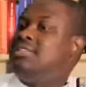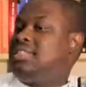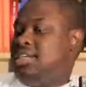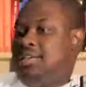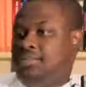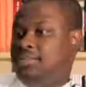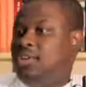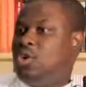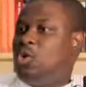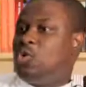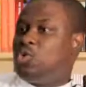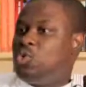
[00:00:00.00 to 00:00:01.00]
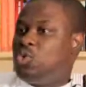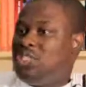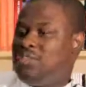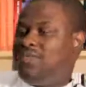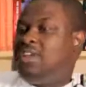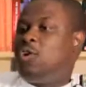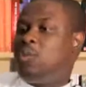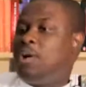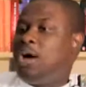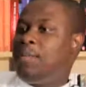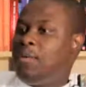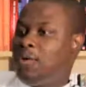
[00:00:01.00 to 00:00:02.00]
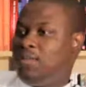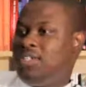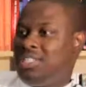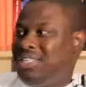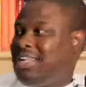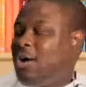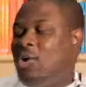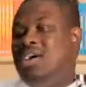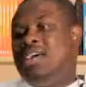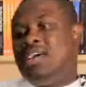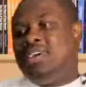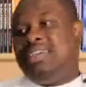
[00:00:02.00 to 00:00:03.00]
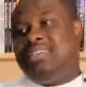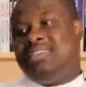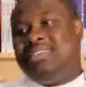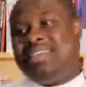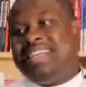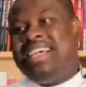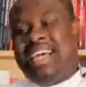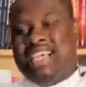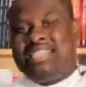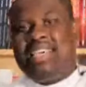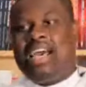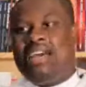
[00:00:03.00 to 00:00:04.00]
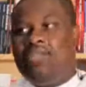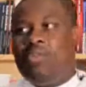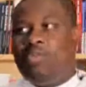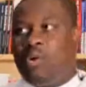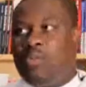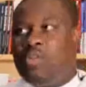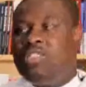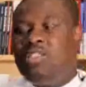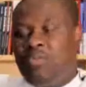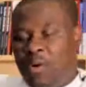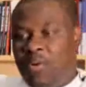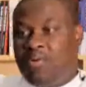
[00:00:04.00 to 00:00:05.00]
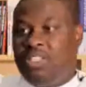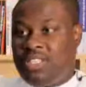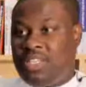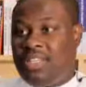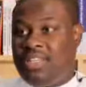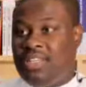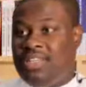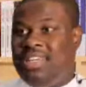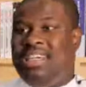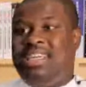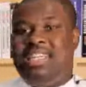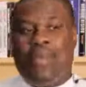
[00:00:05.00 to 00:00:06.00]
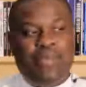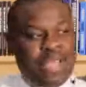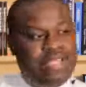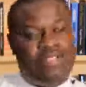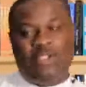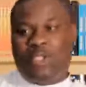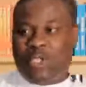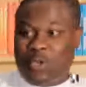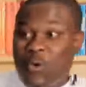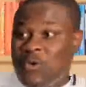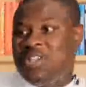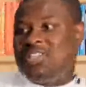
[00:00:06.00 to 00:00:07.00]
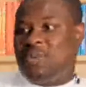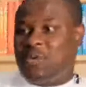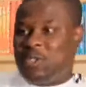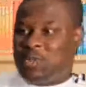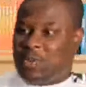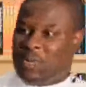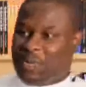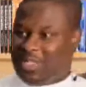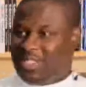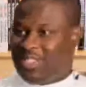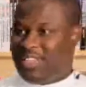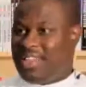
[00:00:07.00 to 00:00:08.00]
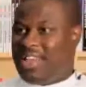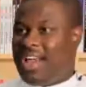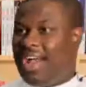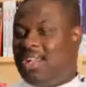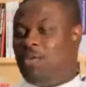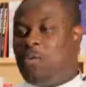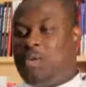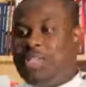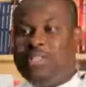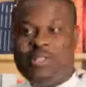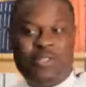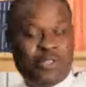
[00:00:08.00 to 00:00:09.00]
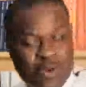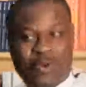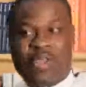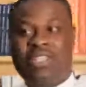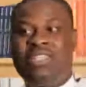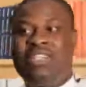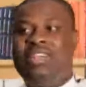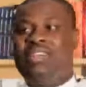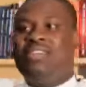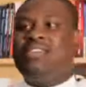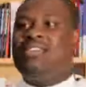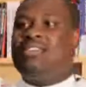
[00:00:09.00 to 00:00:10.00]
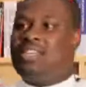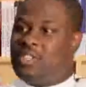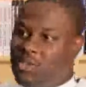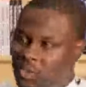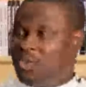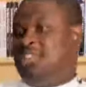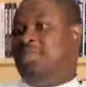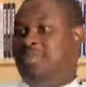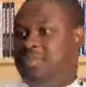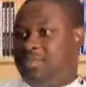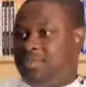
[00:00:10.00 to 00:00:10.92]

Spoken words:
the time to develop our publishing. Now, it is the guys that have the publisher that picks the stories they want to publish. And they will pick the stories that suits them.